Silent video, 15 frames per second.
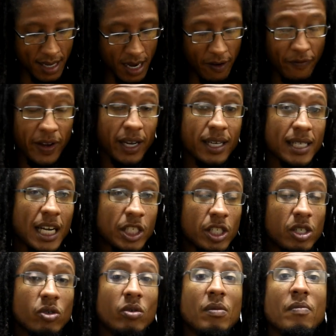3rd finger is
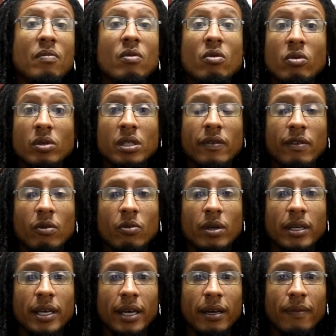actually doing most of the
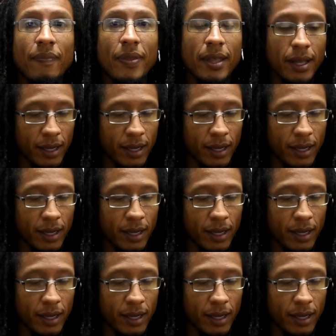work here.